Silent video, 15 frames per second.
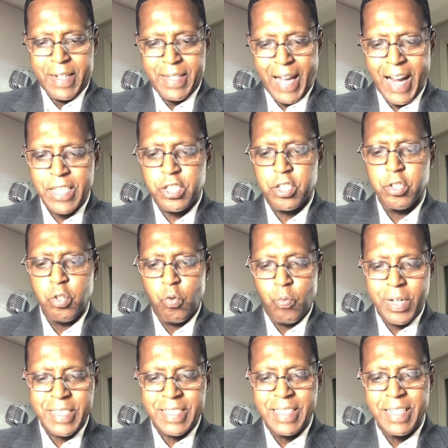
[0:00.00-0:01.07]
The
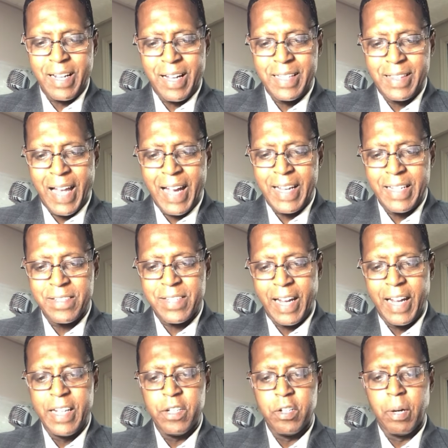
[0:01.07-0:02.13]
National Wrestling
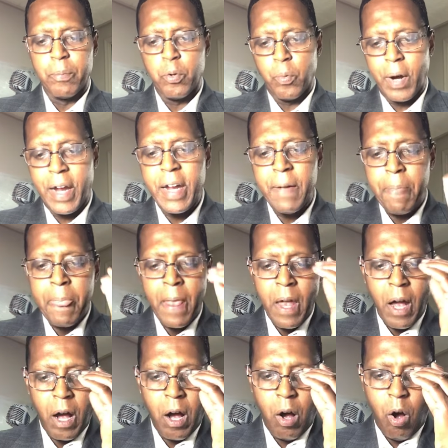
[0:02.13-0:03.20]
Alliance NWA
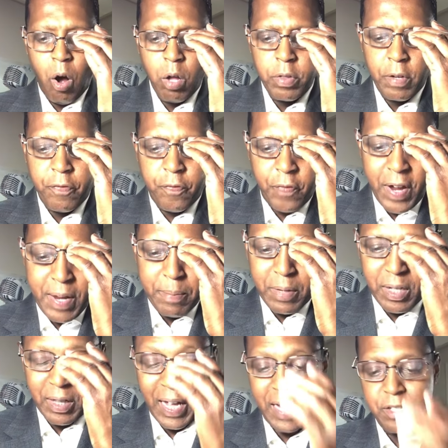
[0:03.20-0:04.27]
Hall of
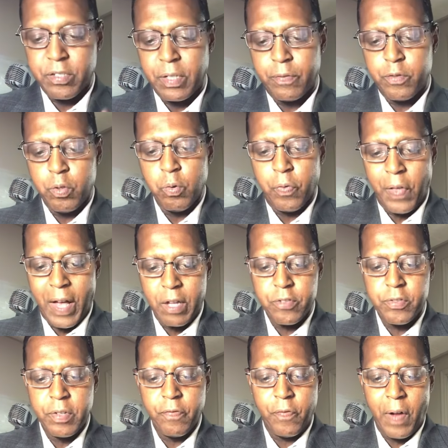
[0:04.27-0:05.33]
Fame class of
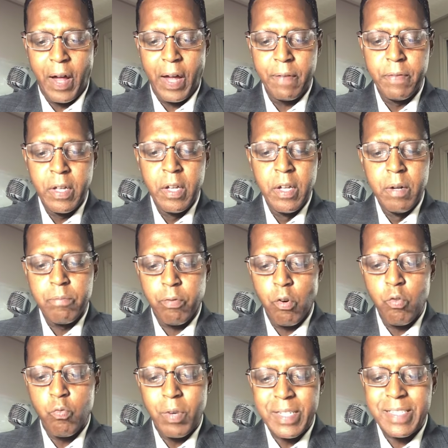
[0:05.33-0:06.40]
2005.
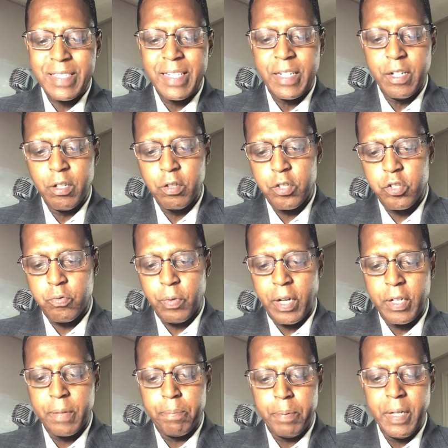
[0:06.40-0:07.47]
Pro Wrestling
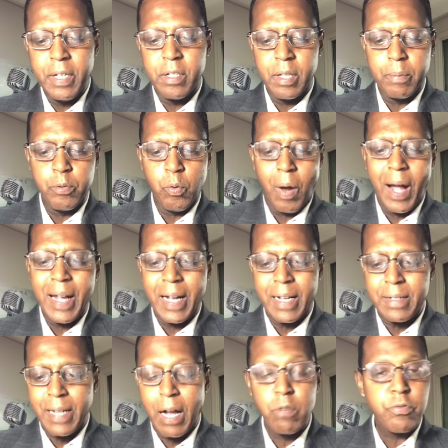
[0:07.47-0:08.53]
Illustrated
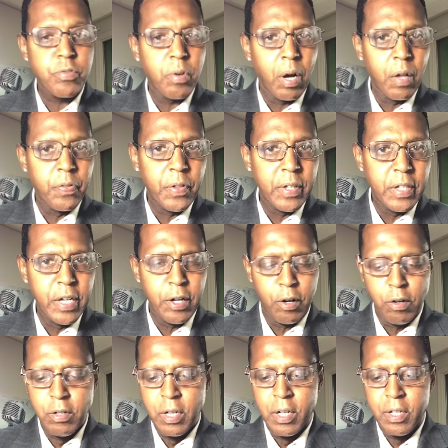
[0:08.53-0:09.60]
PWI Announcer of the
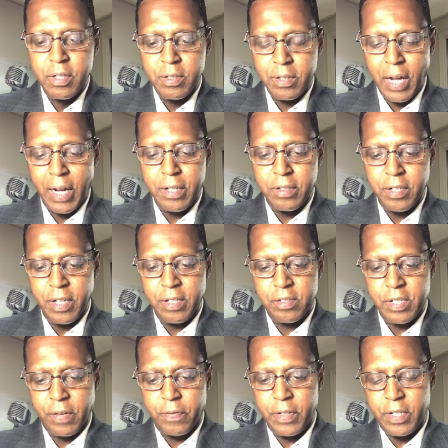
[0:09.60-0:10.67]
Year
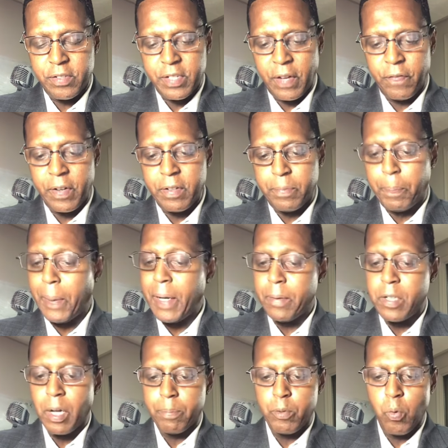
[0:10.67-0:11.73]
1977.
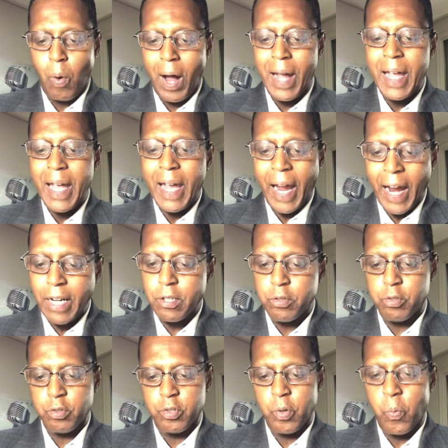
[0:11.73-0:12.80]
PWI
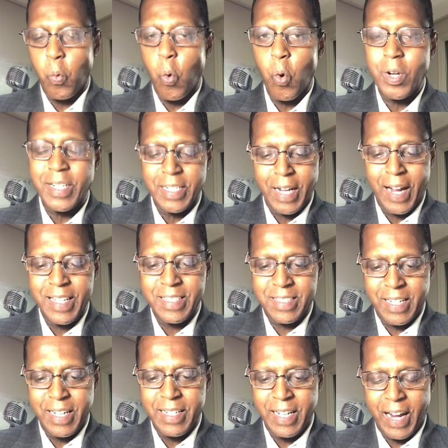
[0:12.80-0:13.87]
Editors Award
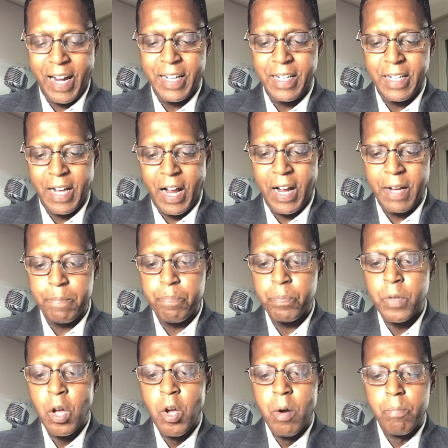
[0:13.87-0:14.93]

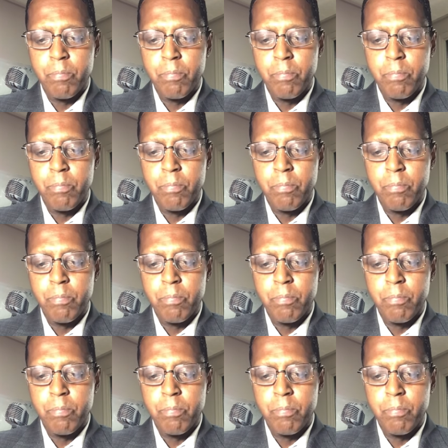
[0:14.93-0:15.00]
1989.